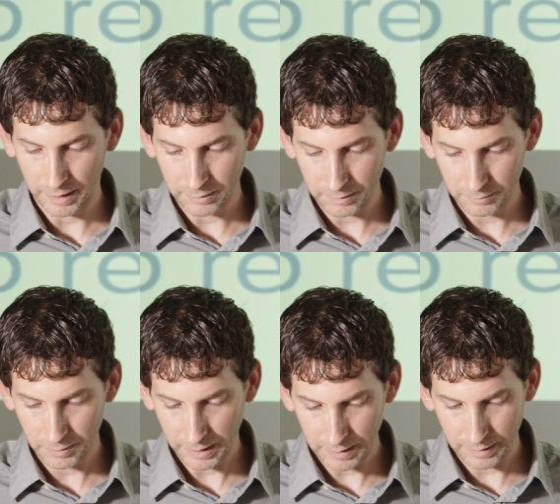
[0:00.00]
Hegel
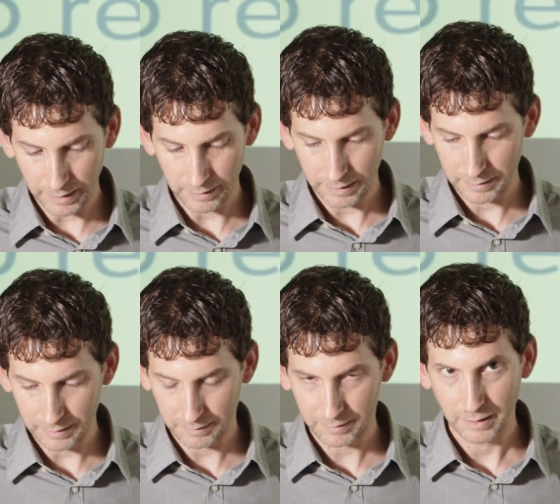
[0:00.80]
related
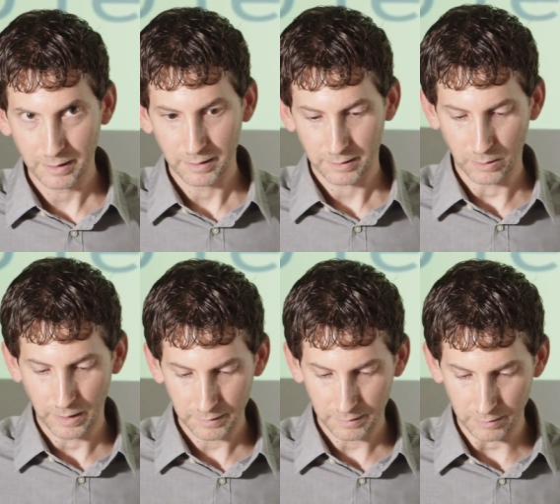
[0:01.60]
dialectics to
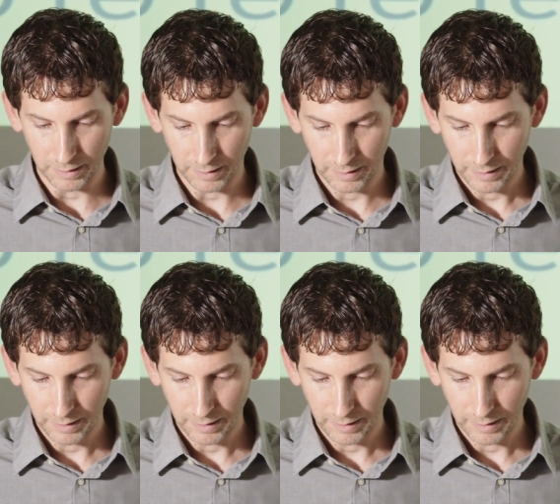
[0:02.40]
history,